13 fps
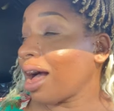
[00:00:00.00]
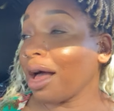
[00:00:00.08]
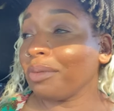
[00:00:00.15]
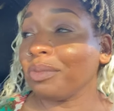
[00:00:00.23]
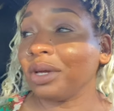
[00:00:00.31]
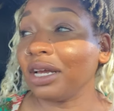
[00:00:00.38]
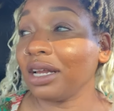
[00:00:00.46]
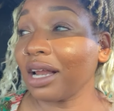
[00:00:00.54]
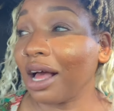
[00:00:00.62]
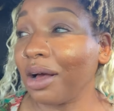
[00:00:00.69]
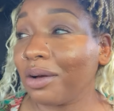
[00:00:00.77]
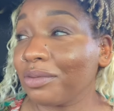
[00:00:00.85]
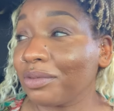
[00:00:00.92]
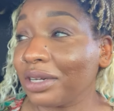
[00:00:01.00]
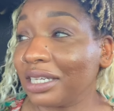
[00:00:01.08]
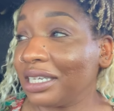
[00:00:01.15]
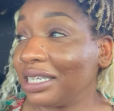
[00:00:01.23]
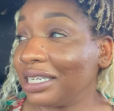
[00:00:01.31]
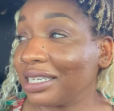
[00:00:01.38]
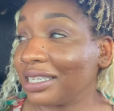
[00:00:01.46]
I mean, I don't really
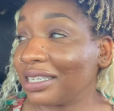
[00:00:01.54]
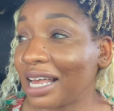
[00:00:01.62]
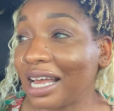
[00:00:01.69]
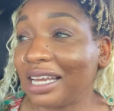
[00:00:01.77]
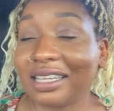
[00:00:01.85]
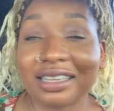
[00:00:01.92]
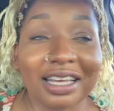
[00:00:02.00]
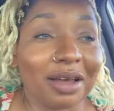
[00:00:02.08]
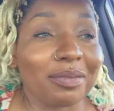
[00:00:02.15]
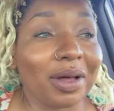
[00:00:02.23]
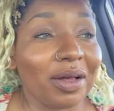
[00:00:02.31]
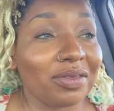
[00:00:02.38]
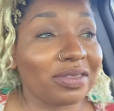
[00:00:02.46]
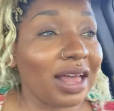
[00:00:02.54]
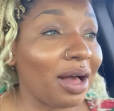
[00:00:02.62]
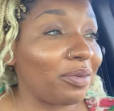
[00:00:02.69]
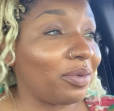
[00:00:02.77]
need to say anything about that